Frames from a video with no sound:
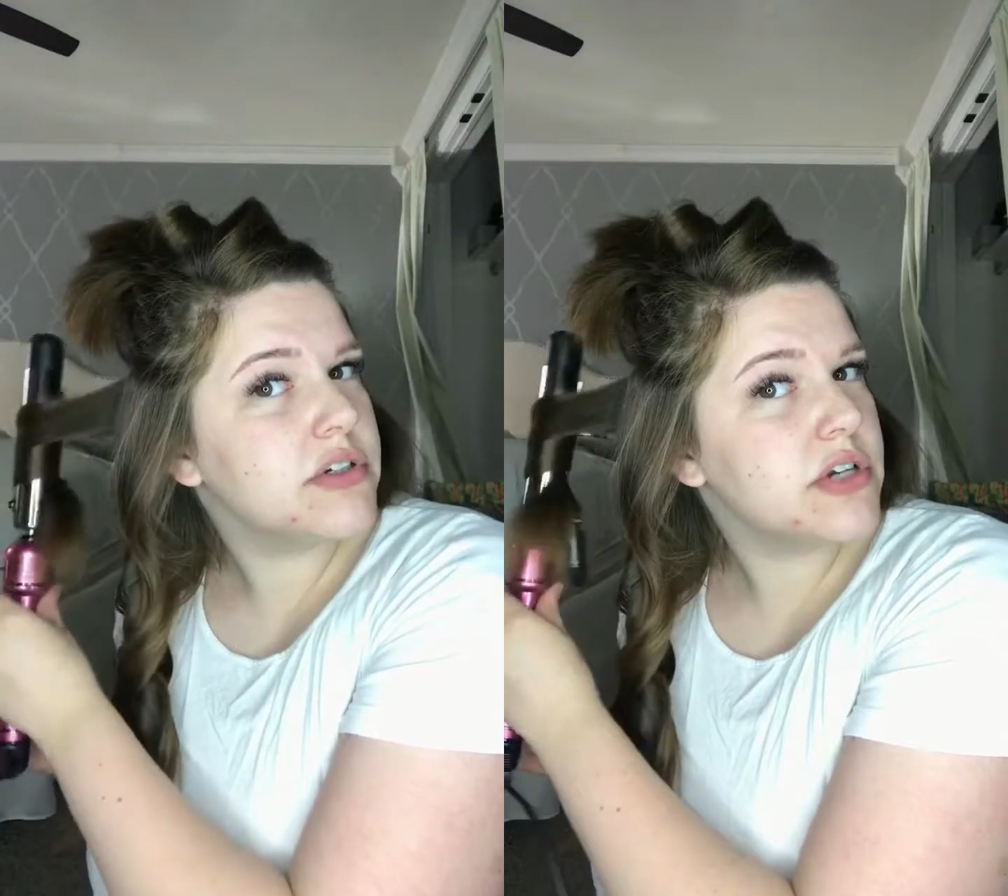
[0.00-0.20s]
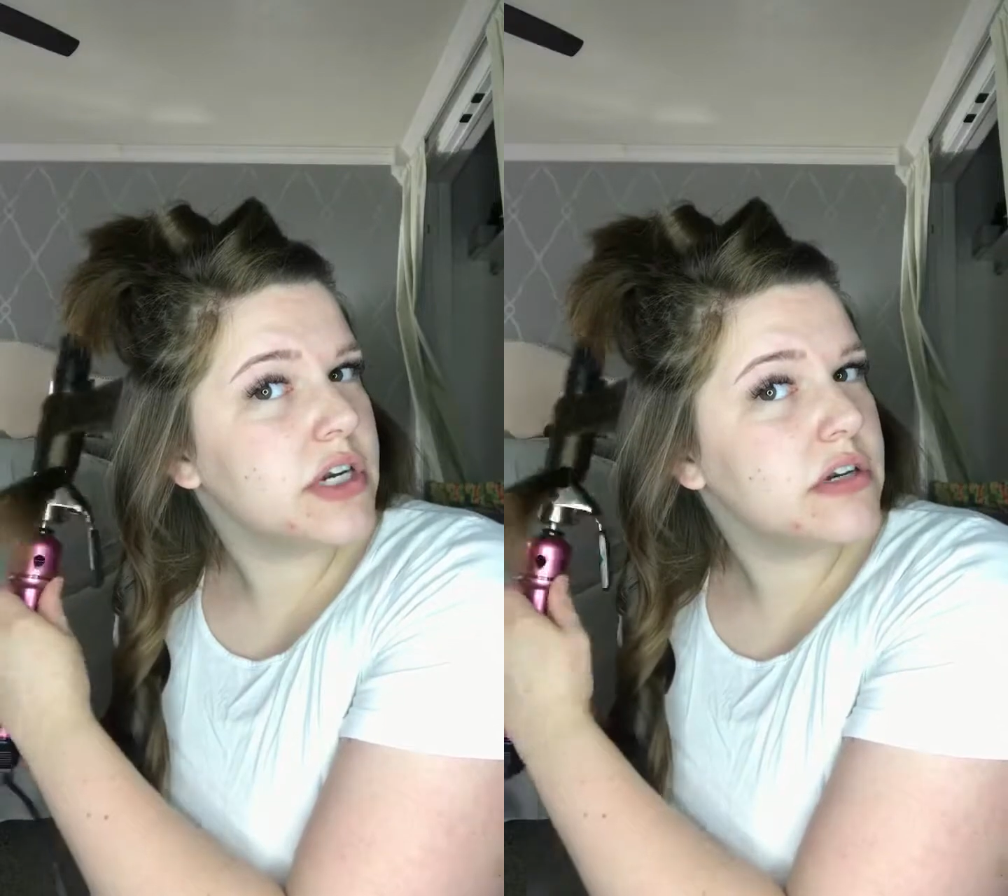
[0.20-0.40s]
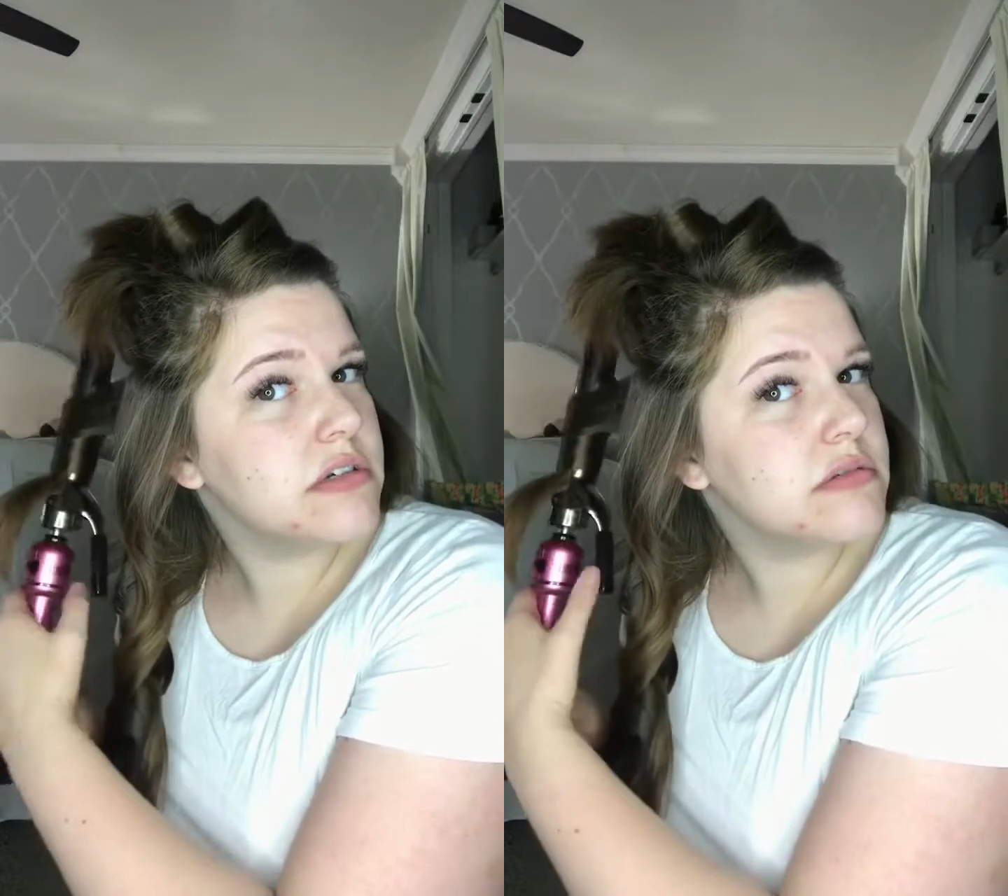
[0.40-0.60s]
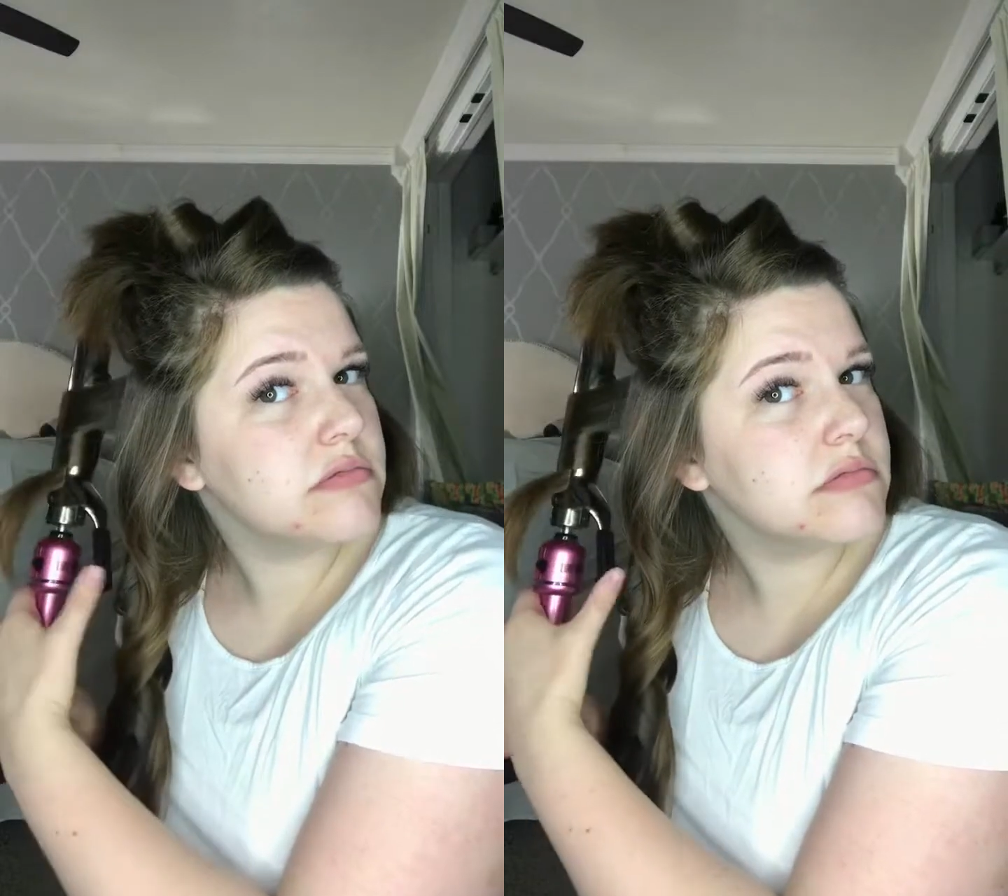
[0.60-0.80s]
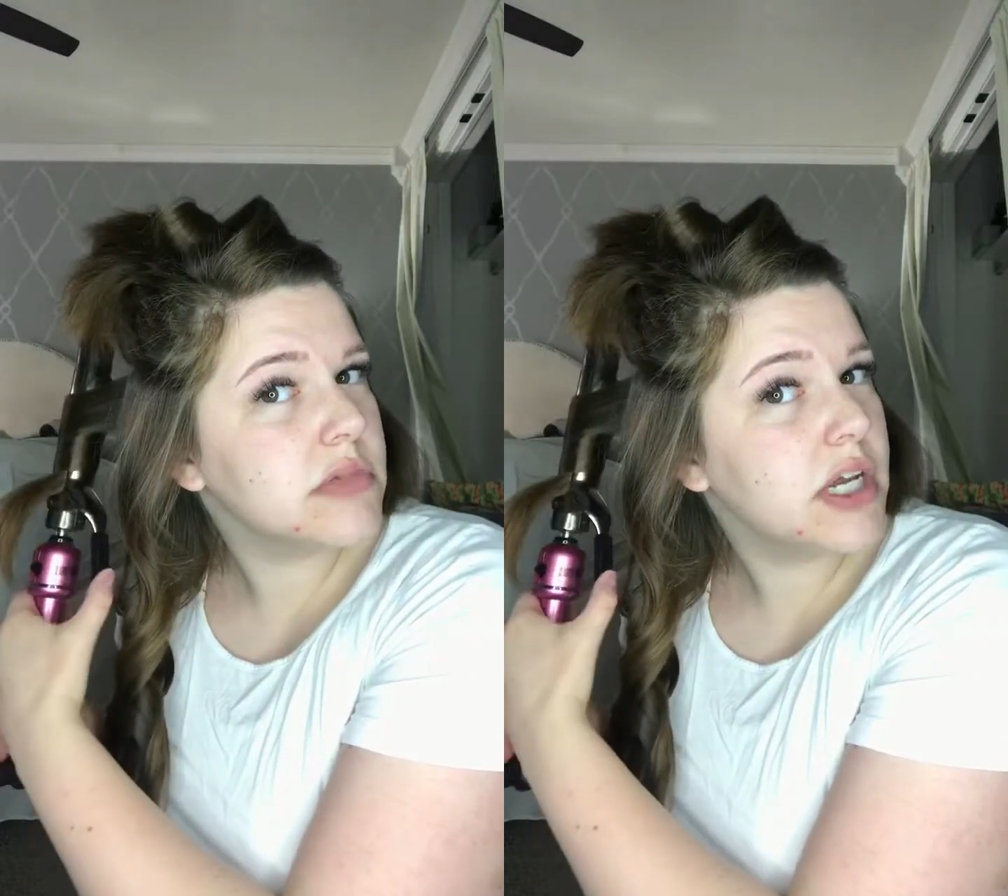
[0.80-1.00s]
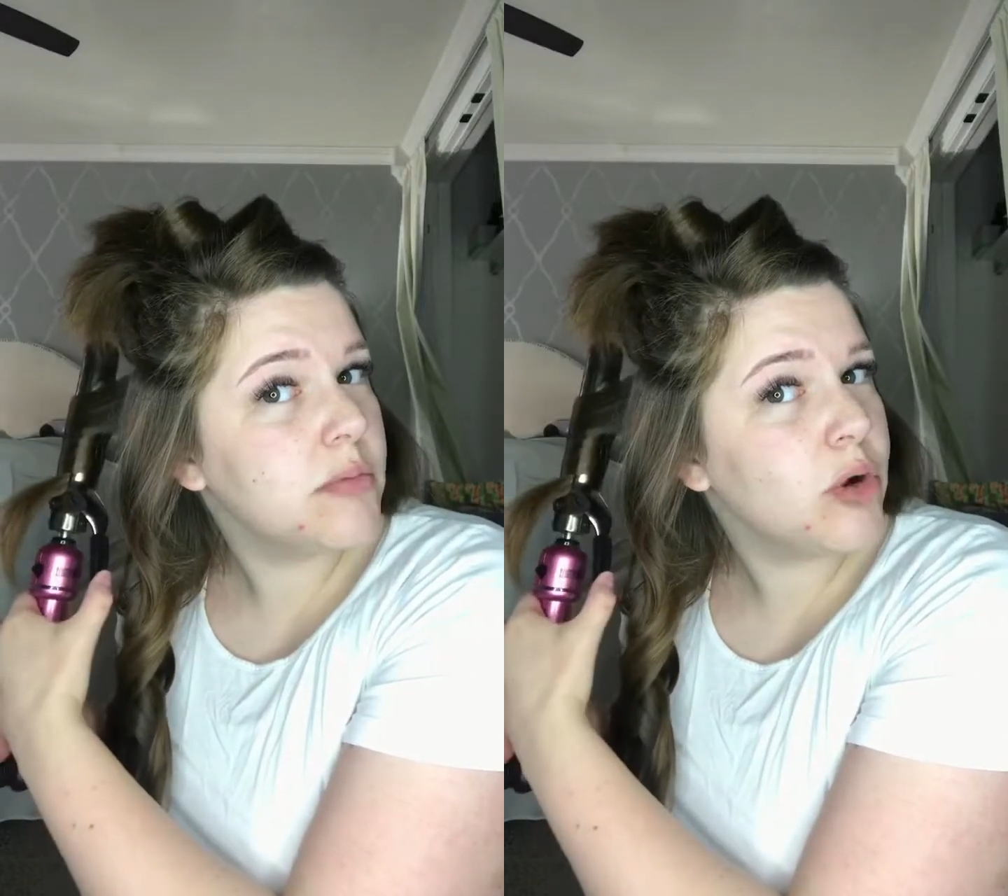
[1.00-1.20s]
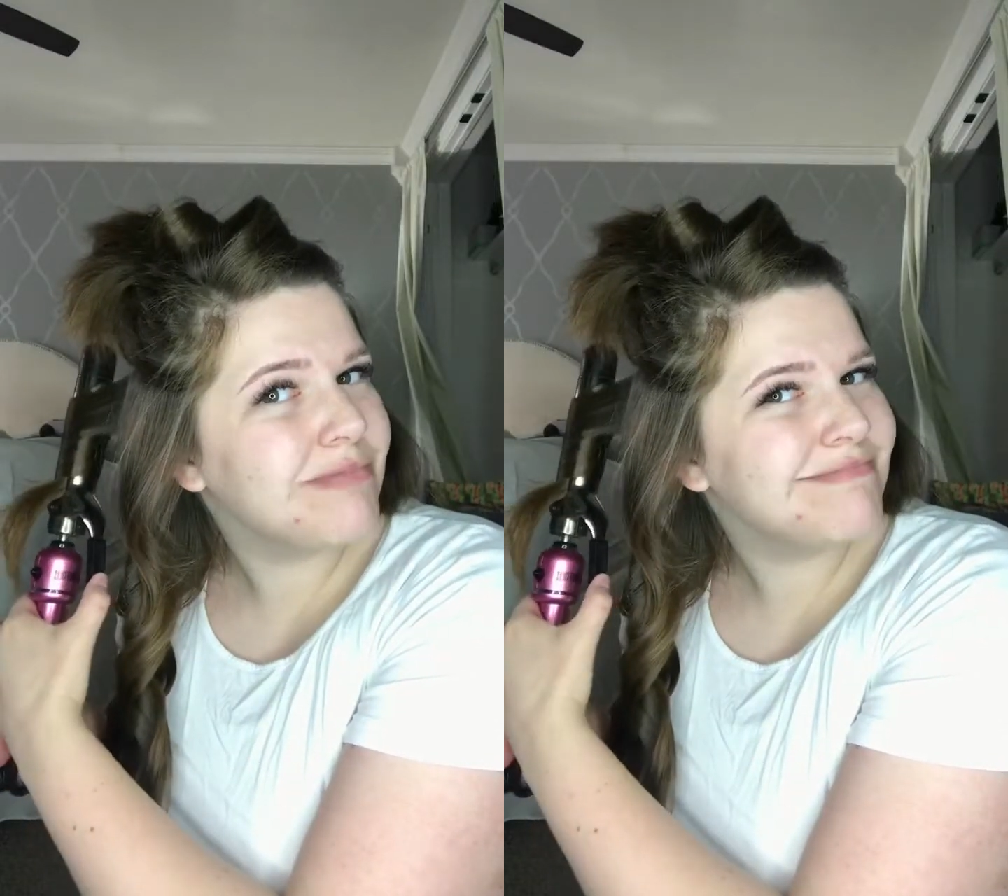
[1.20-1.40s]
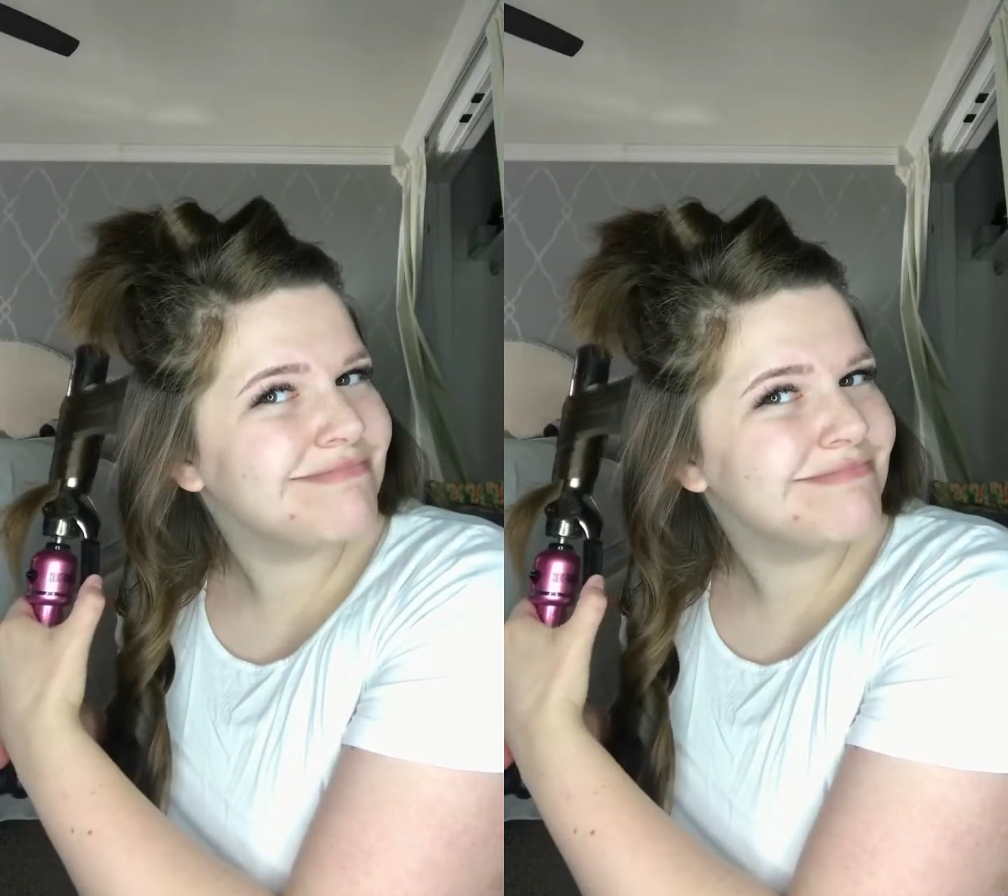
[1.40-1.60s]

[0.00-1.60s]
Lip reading: for straighteners anymore.